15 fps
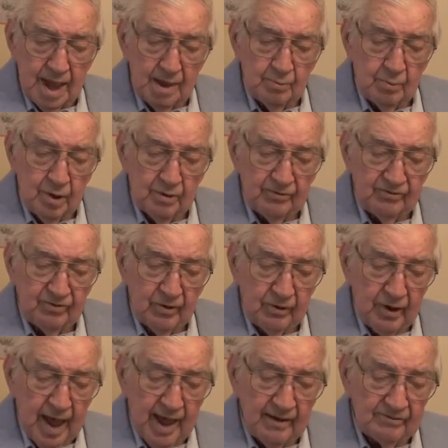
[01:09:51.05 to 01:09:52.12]
he will
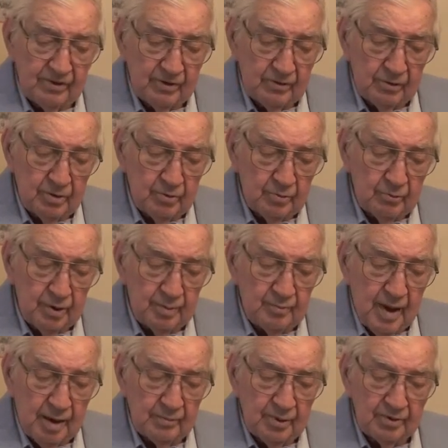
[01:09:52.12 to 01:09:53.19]
forever
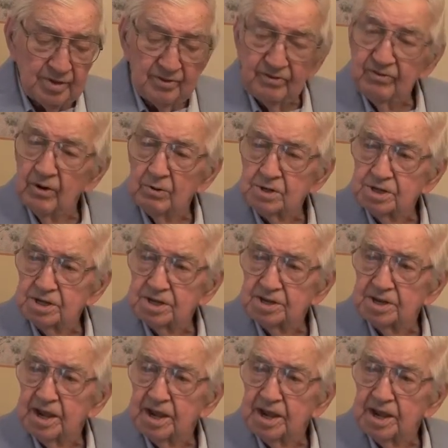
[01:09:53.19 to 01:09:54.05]
remember the 1st